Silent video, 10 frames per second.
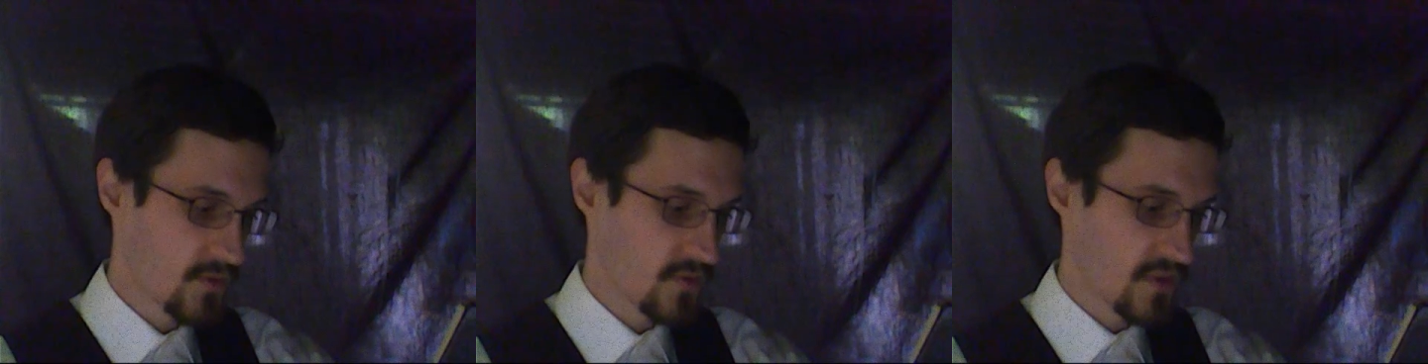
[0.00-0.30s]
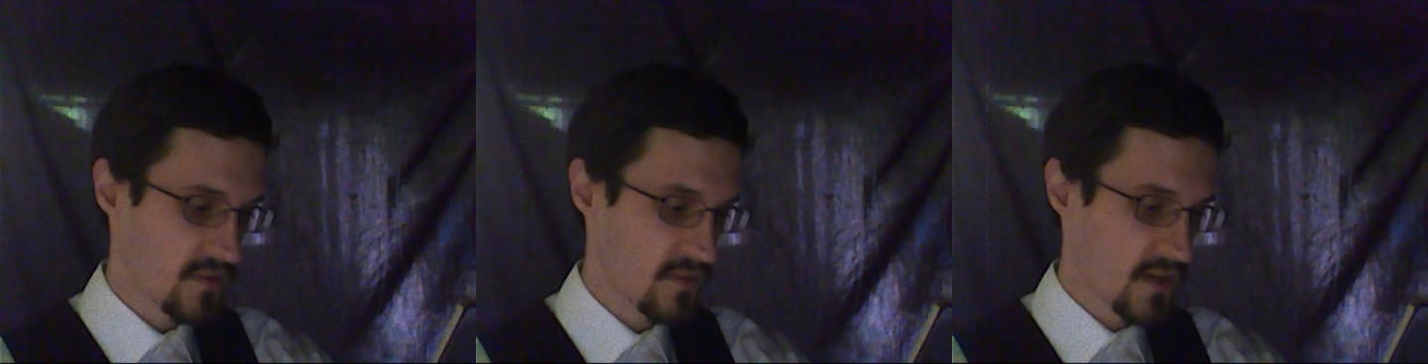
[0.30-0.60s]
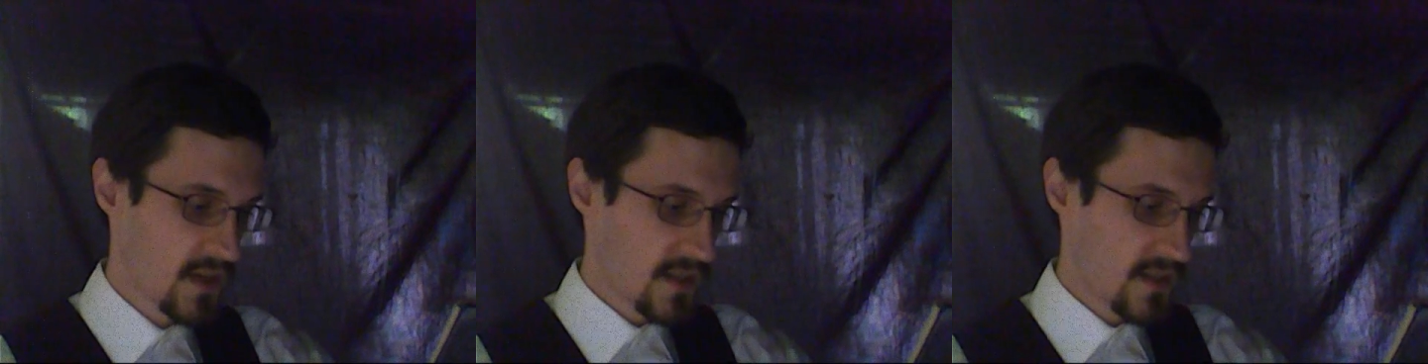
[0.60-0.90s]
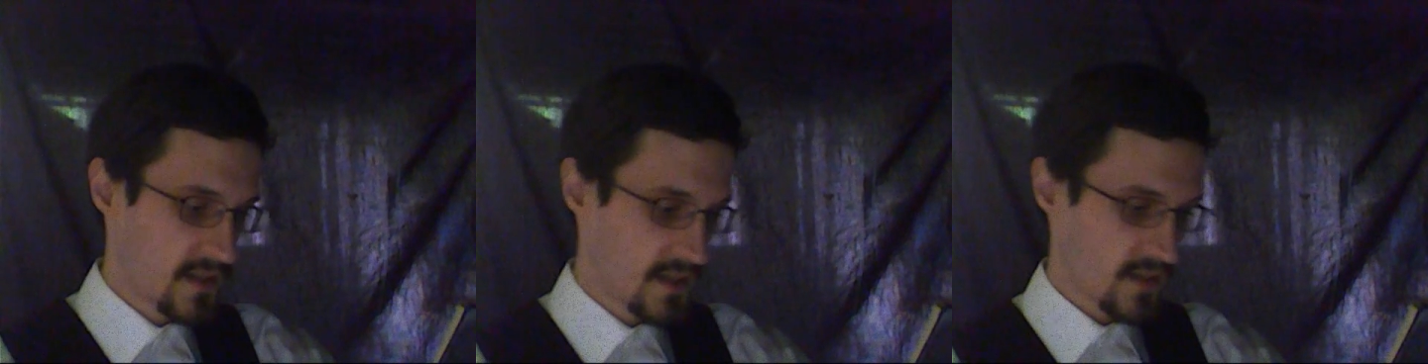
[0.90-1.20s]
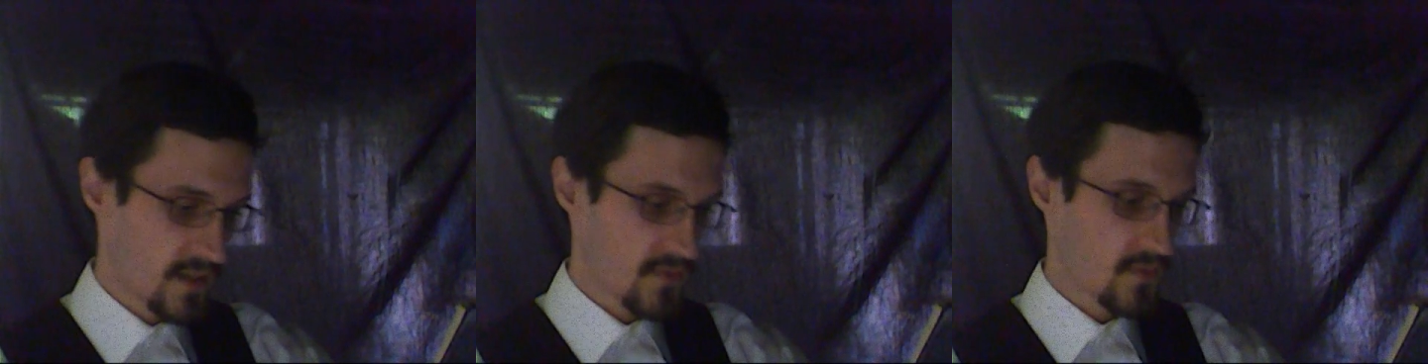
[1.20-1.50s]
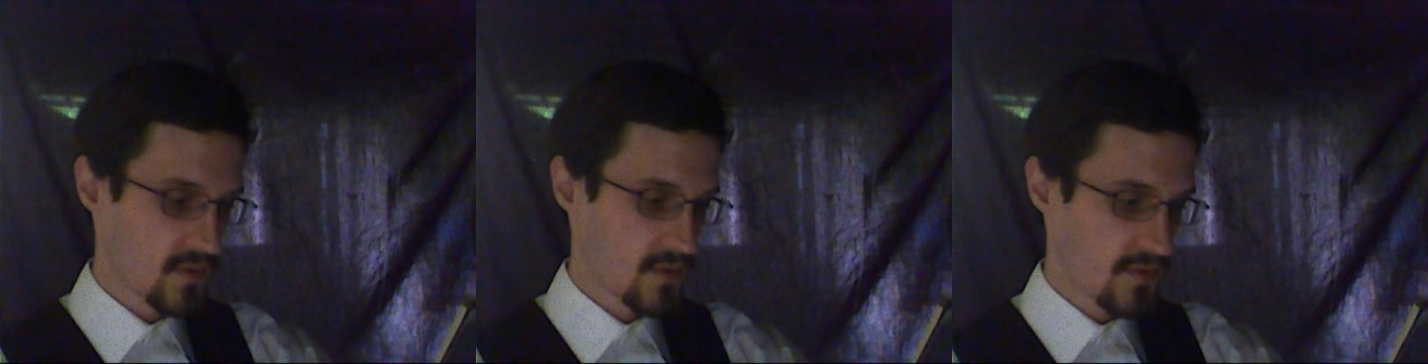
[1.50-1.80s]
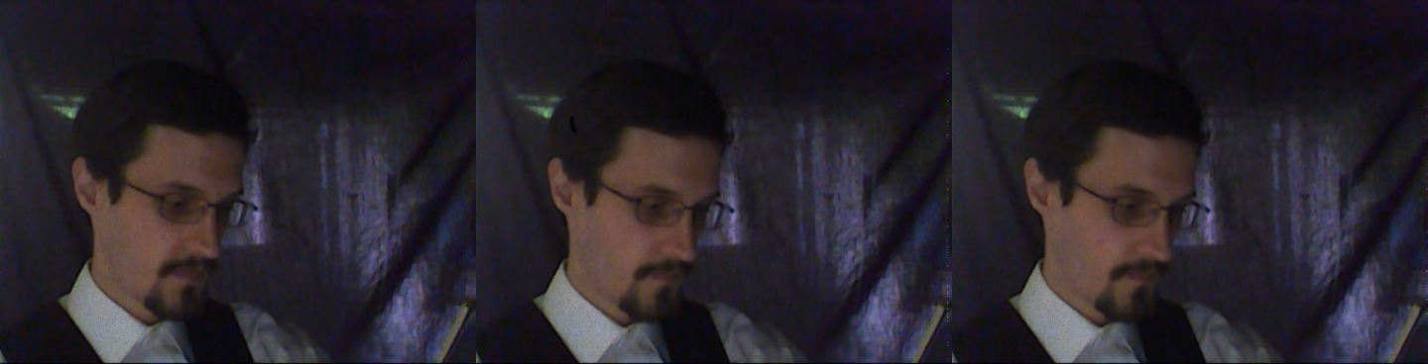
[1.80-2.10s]
Streets lead off toward
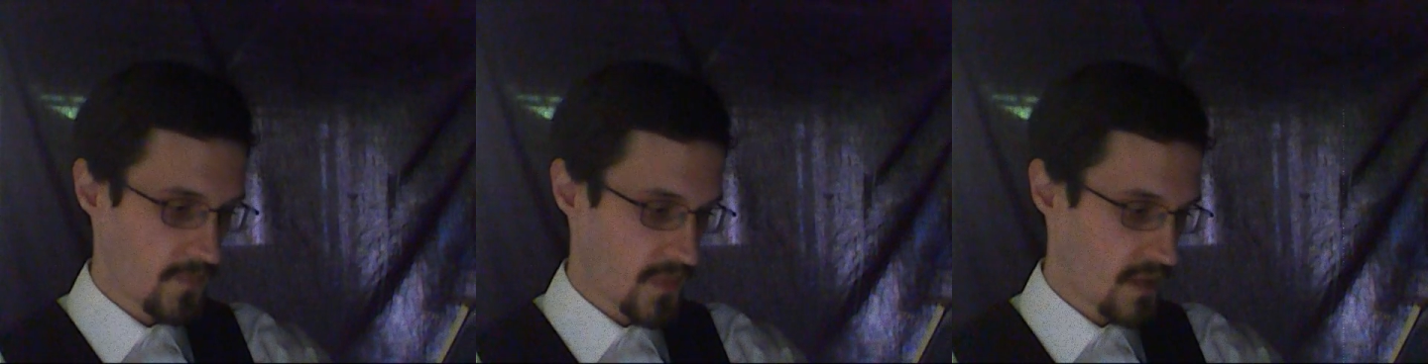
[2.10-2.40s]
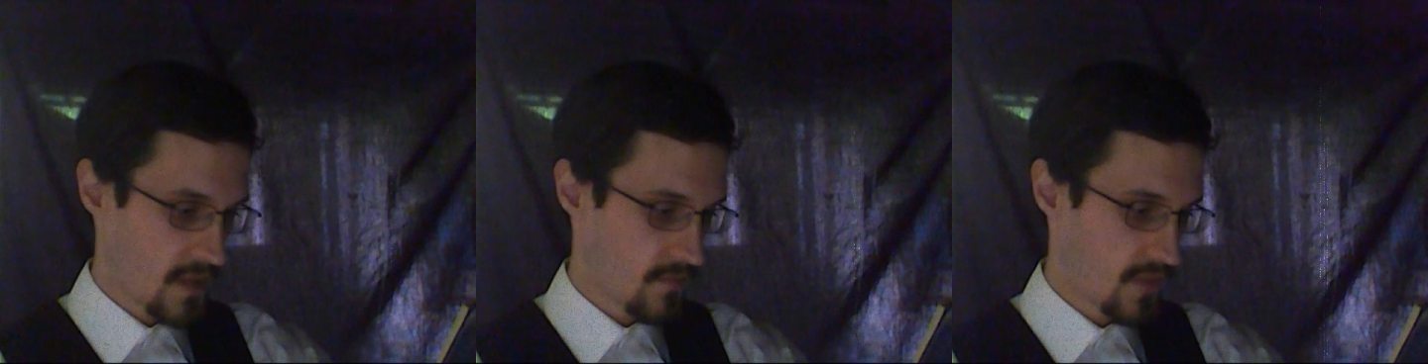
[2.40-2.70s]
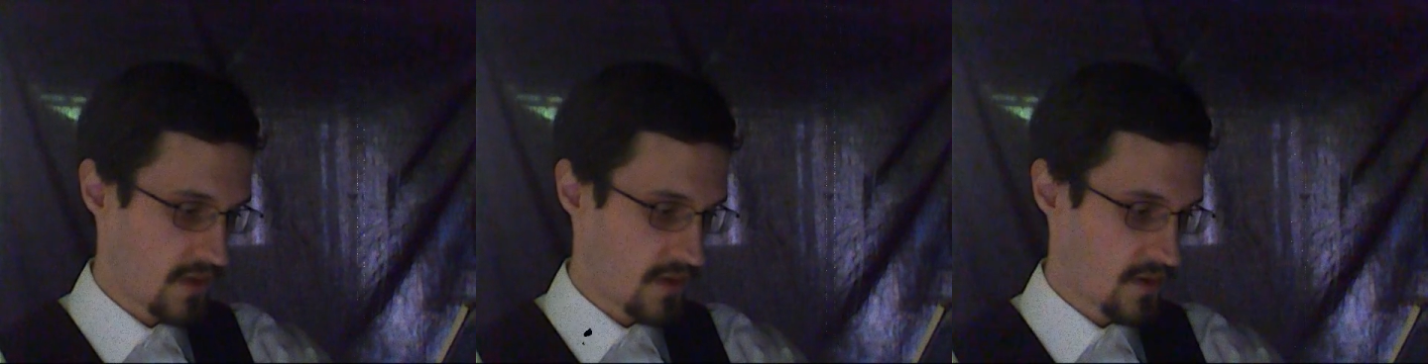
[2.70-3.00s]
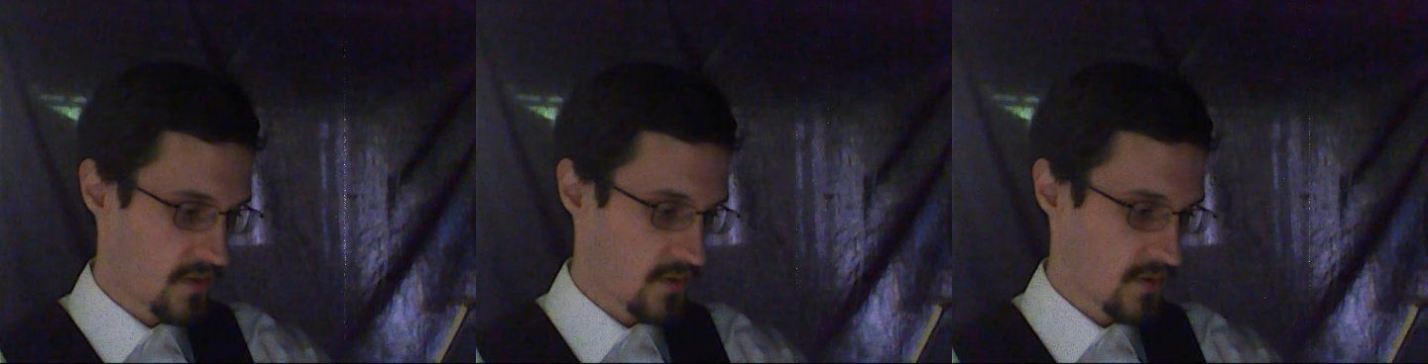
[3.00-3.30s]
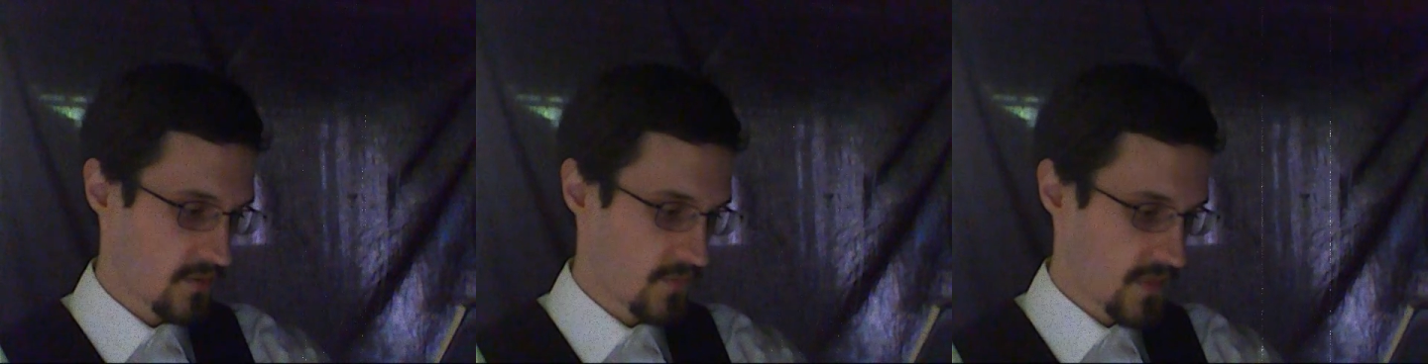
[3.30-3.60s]
the Borough Hall.